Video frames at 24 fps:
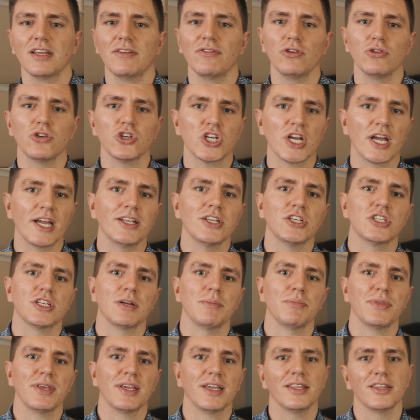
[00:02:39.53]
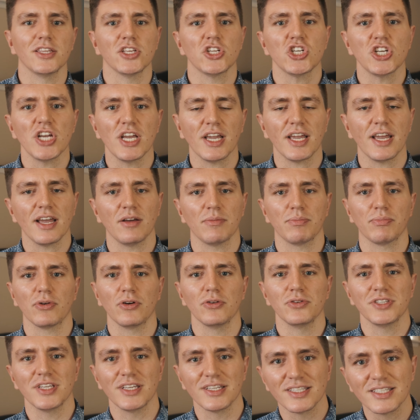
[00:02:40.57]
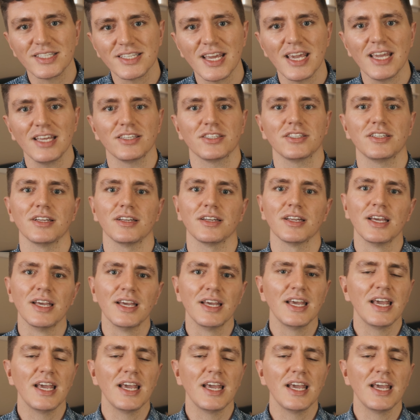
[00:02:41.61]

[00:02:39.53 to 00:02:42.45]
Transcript: If you change something in the checkout process, test it.